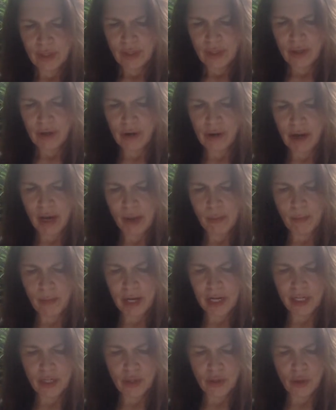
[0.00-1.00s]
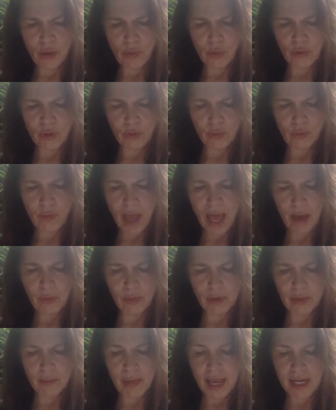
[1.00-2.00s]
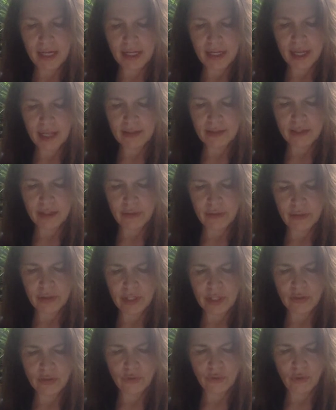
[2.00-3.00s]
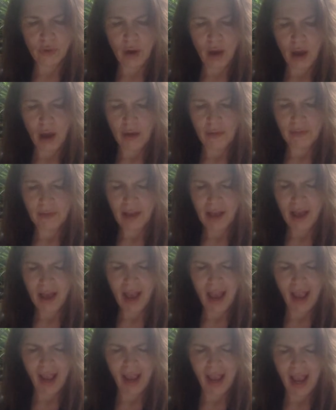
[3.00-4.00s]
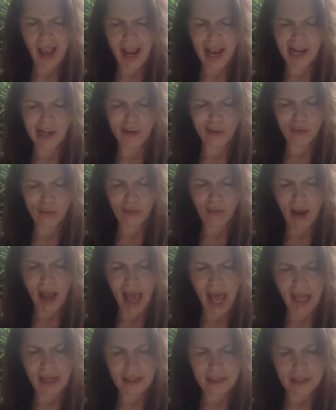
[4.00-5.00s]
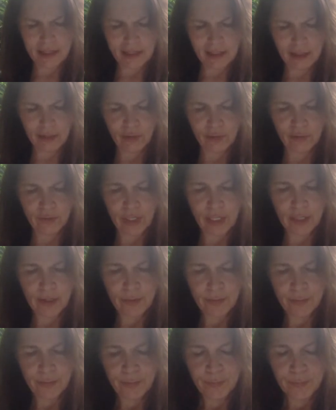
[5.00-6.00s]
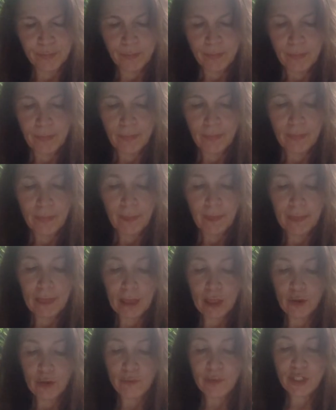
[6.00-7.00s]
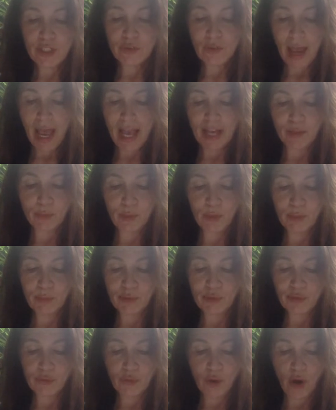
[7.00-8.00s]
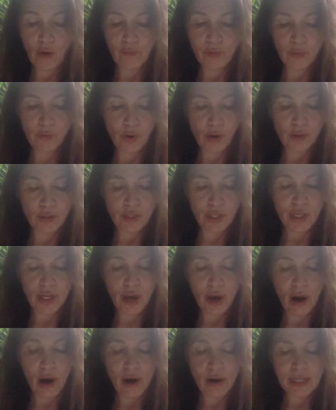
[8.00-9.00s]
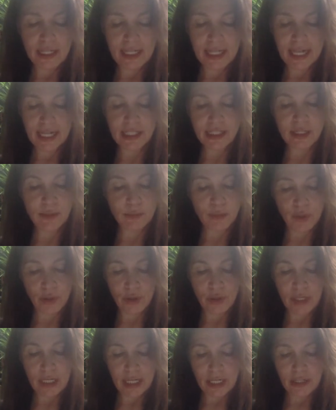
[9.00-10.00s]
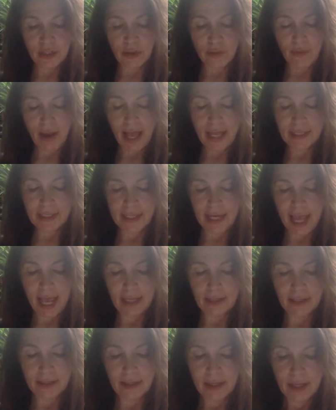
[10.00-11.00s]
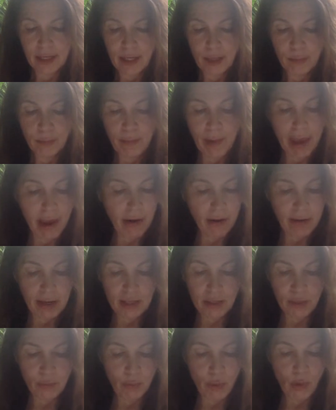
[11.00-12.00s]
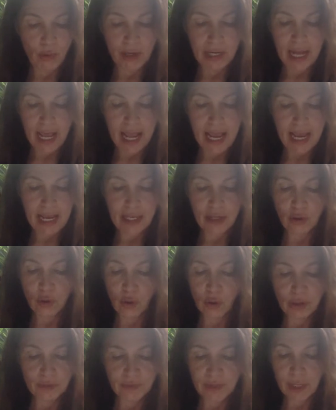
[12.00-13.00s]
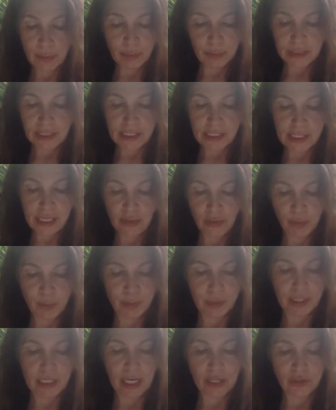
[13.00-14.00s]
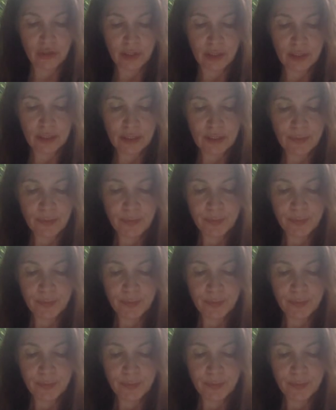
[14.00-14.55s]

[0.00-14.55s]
Oh, I might have known a rat would have made a nest under this trough. I hate a rat," said Lurvy. Lurvy dragged Wilbur's trough across the yard and kicked some dirt into the rat's nest, burying the broken egg and all of Templeton's other possessions.